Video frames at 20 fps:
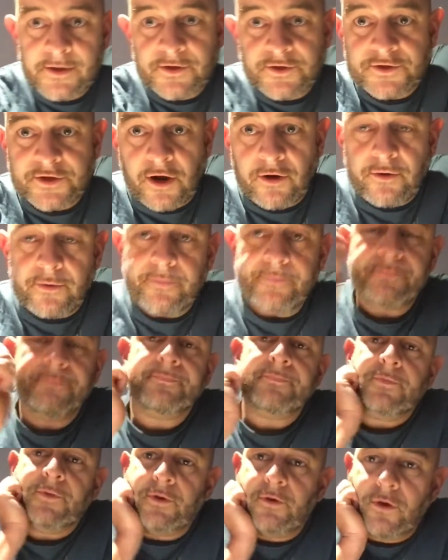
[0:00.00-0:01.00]
So,
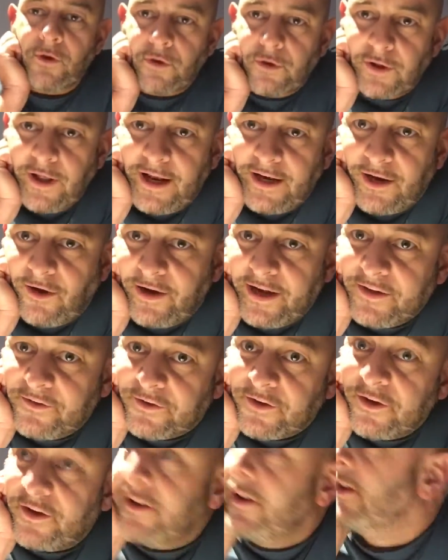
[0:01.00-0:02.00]
that
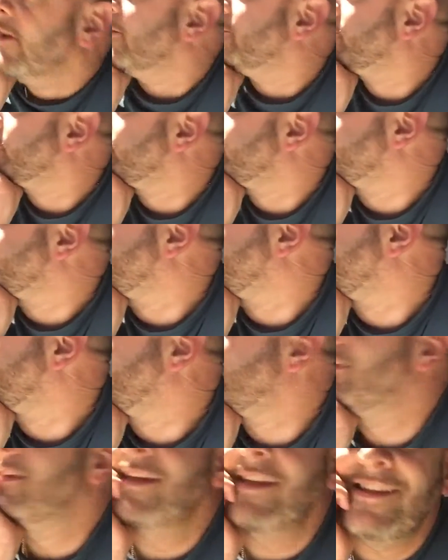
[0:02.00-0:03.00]
lighting's good, isn't
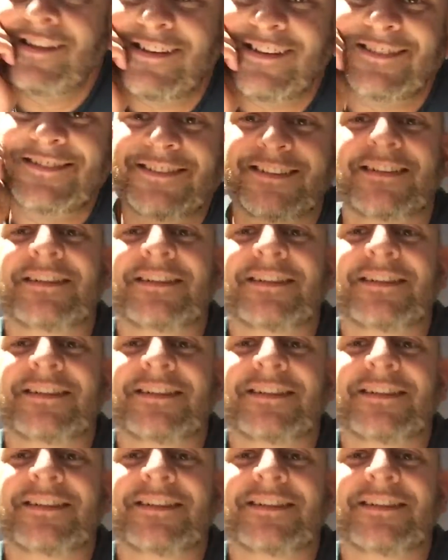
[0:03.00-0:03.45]
it?